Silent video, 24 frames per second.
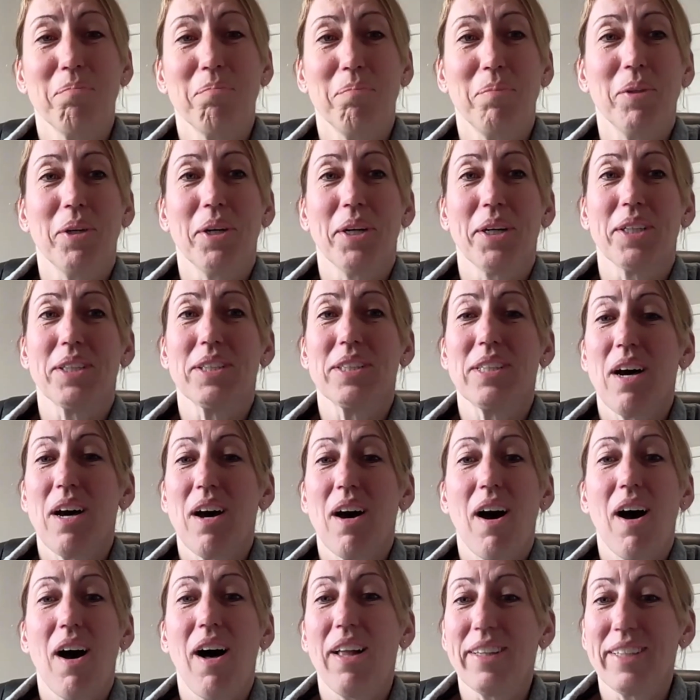Books,
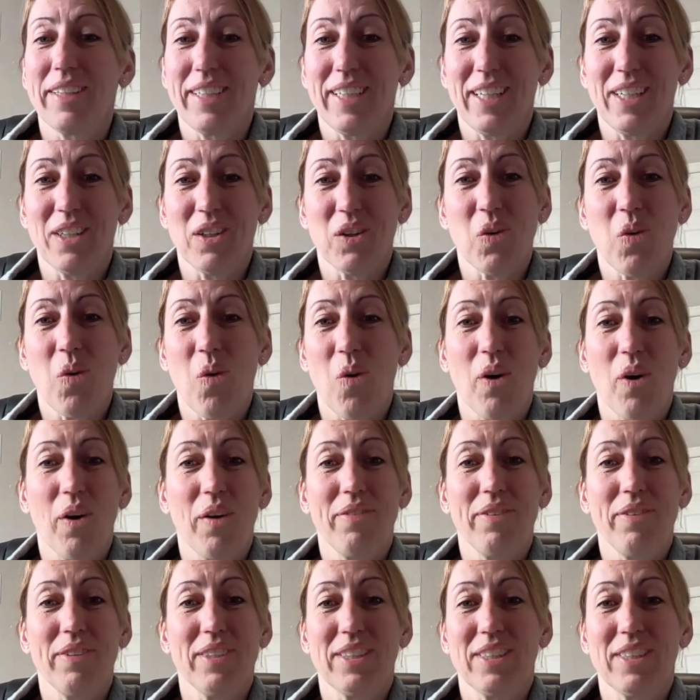holiday decor.
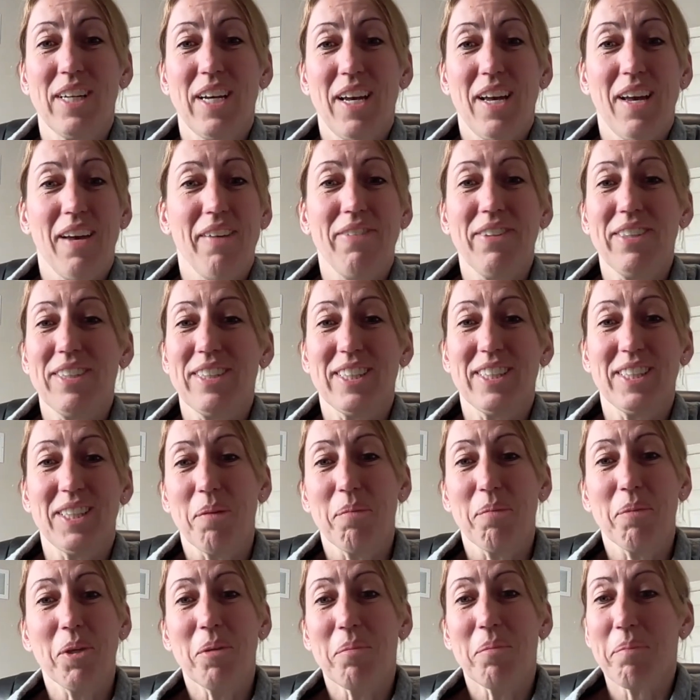If it's
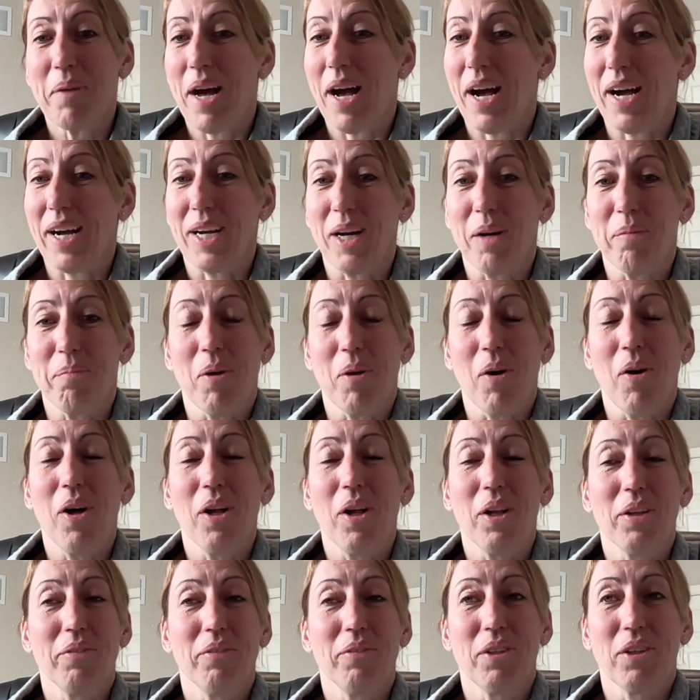summer, pack up
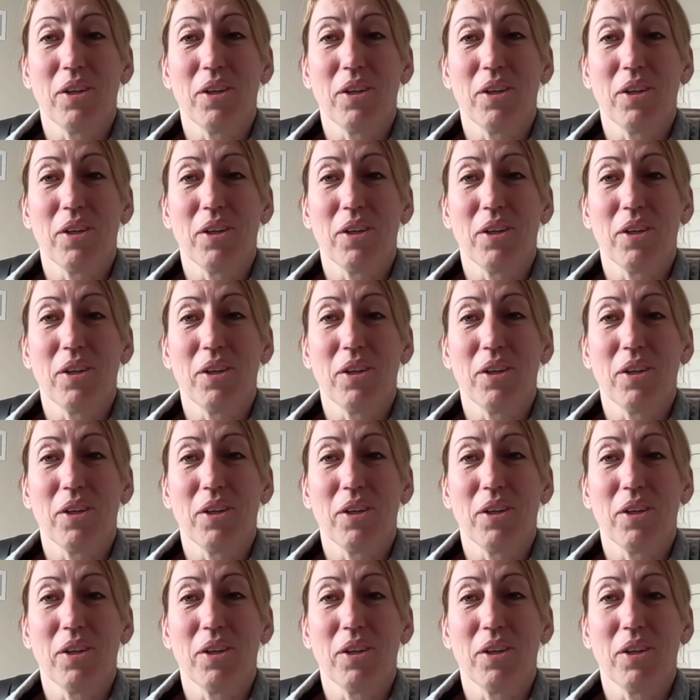all of